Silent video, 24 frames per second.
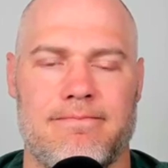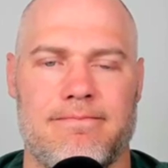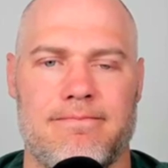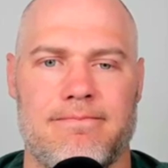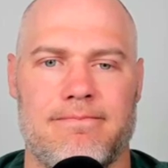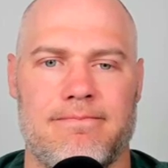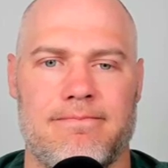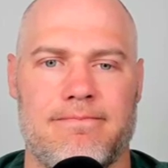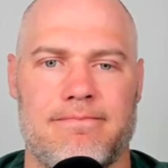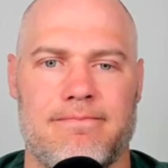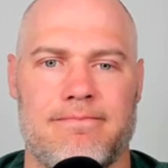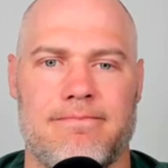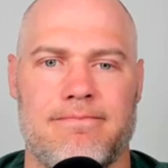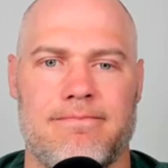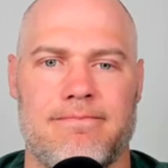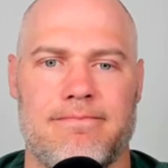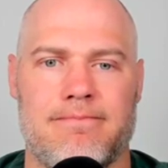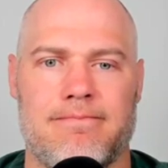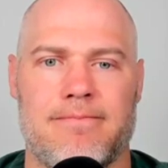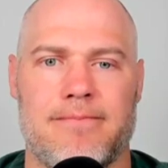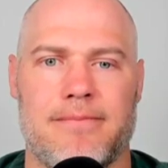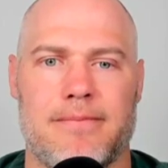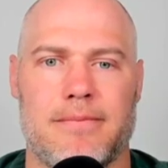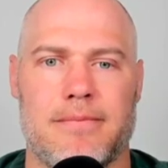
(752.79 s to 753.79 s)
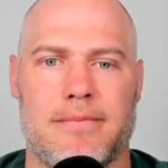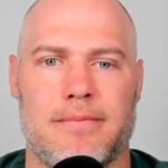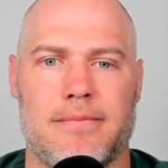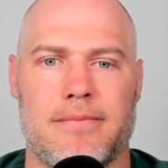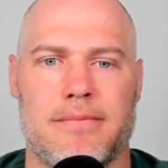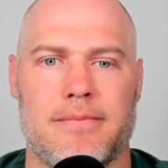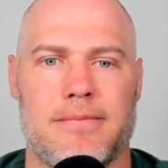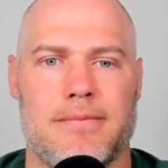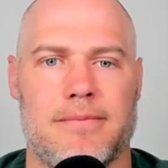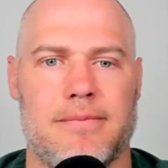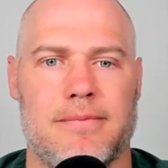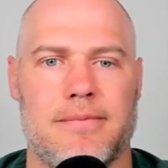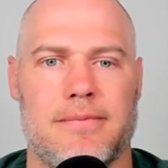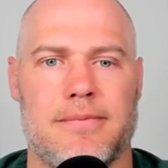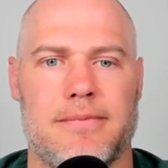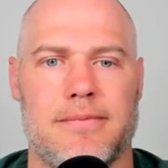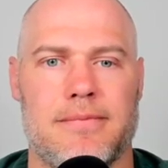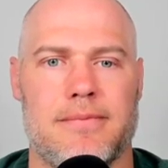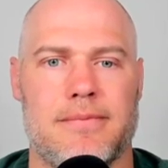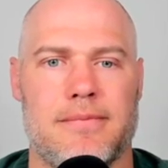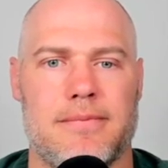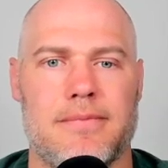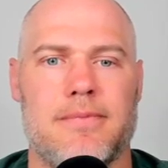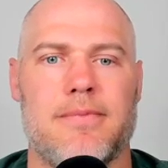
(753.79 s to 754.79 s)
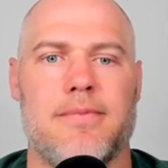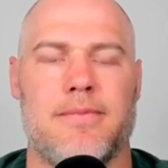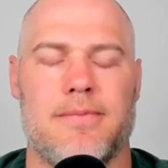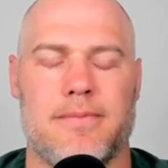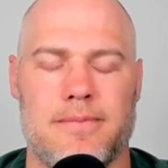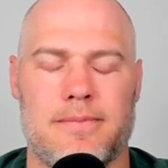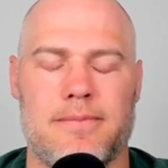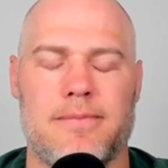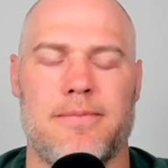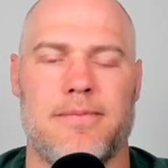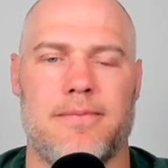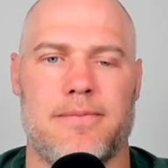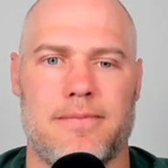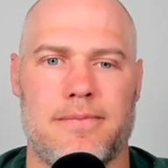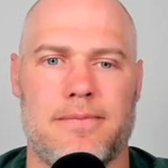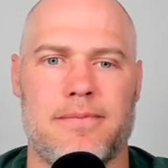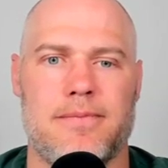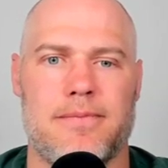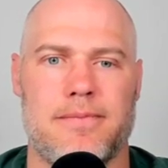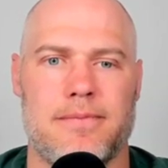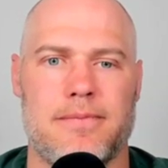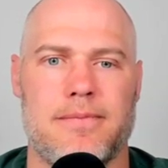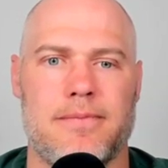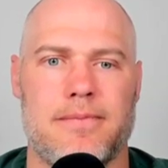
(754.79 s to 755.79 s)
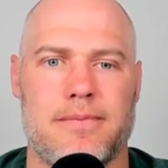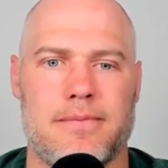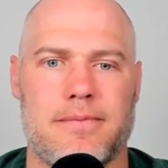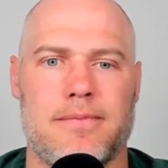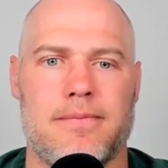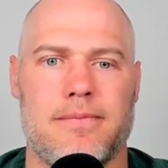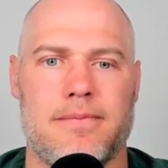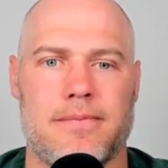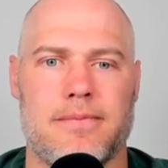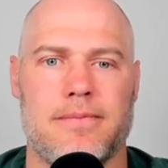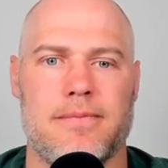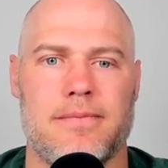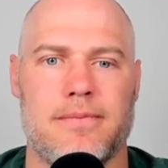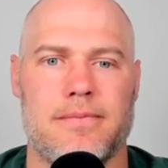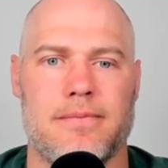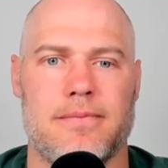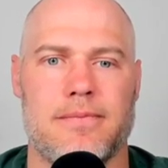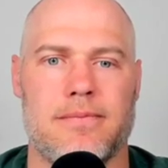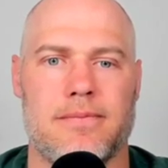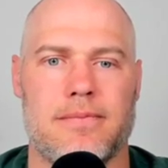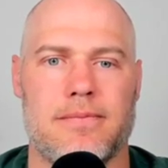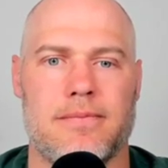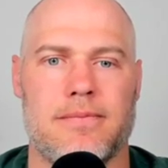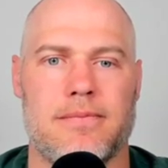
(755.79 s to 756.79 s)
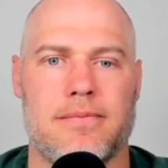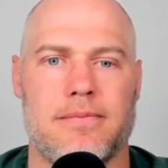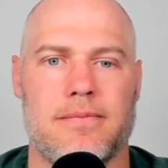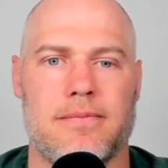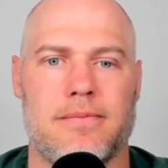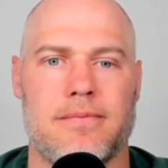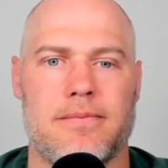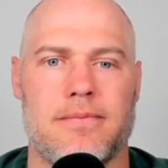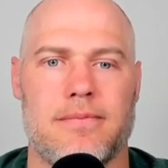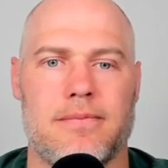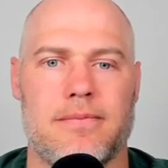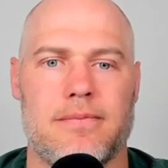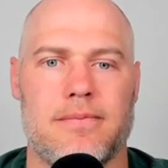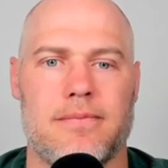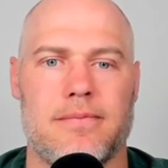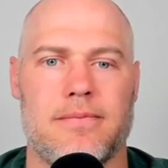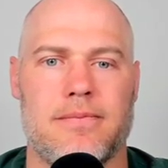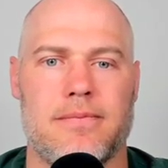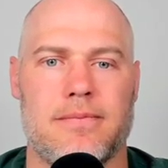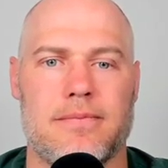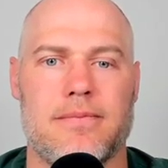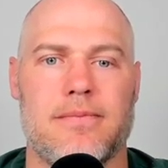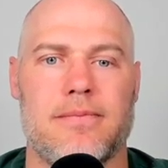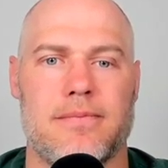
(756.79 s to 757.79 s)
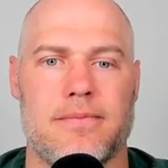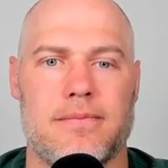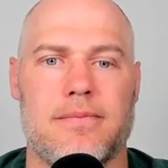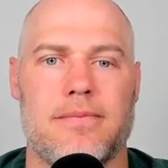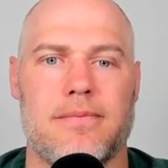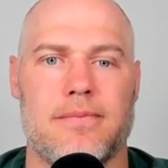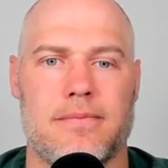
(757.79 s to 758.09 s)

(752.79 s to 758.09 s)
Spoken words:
(not speaking)